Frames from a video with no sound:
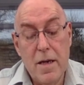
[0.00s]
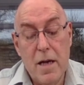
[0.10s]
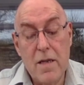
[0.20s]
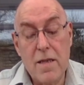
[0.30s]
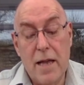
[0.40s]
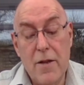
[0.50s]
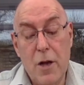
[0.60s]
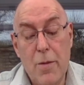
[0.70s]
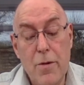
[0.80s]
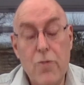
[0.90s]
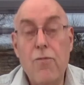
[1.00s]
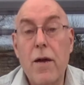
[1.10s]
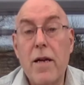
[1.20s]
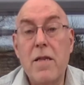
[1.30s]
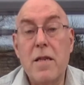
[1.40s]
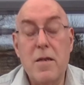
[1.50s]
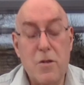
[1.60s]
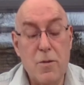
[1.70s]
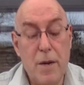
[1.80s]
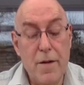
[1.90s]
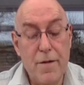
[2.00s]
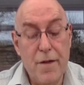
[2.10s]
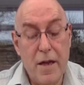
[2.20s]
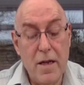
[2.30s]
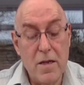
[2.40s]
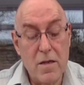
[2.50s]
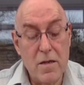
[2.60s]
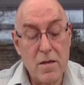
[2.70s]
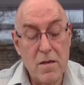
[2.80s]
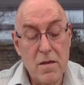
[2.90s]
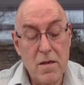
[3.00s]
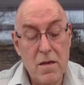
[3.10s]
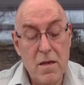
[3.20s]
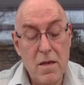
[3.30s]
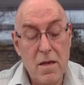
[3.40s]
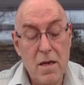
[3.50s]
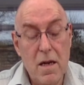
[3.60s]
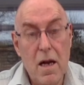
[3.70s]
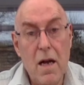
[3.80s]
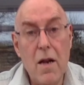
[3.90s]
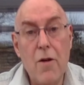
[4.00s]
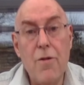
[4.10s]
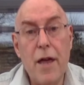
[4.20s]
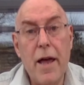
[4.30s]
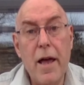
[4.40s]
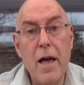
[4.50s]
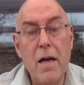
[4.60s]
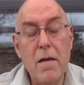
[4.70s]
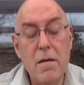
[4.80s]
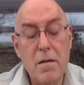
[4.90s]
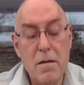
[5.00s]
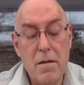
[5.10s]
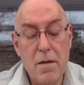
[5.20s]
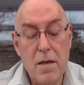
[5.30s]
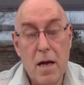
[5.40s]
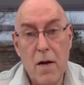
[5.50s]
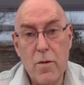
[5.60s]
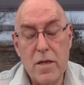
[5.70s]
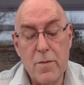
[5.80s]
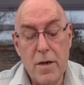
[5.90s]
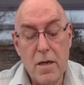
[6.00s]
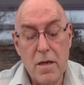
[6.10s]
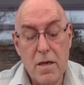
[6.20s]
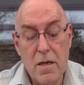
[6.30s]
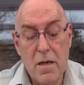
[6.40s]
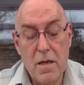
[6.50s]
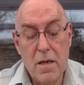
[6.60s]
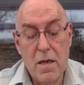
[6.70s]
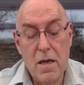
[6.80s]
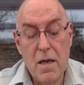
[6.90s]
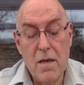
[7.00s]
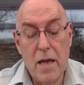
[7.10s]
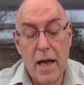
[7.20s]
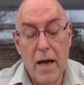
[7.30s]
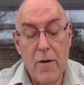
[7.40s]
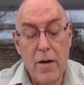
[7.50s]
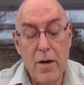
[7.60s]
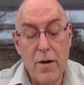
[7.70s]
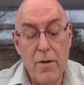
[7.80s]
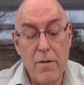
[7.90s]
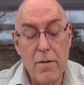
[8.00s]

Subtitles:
I stand up and raise it to my face. "Hello there," I whisper. "And how are you?"